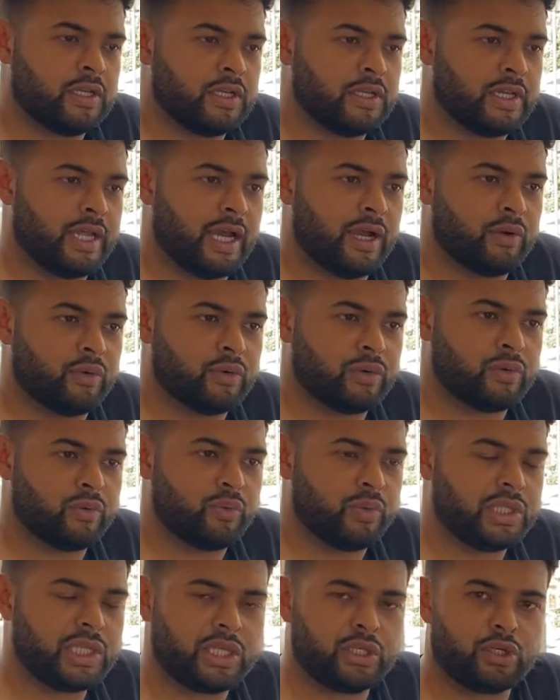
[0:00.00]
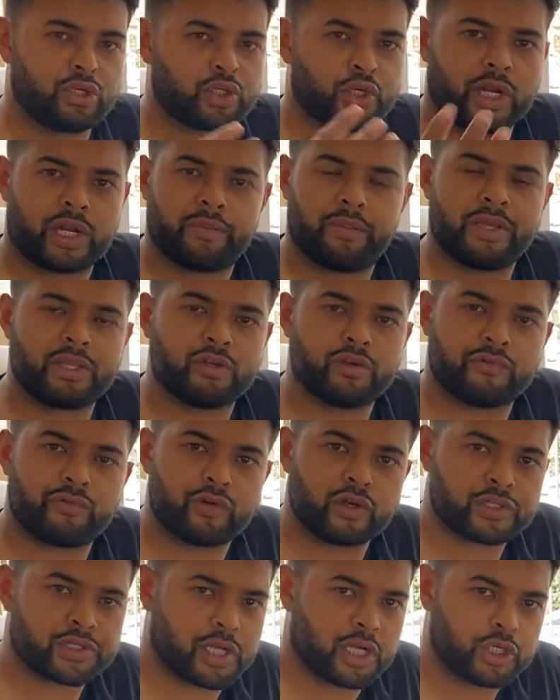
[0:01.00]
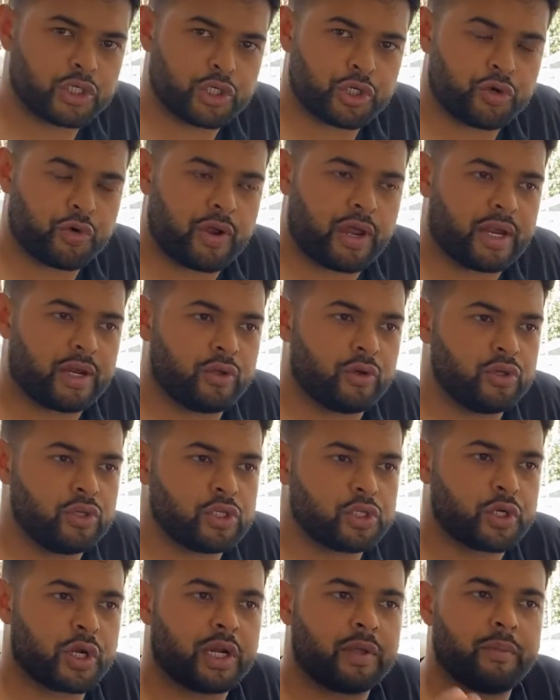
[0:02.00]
Now, whether you're trying to make your first 100 grand or you're trying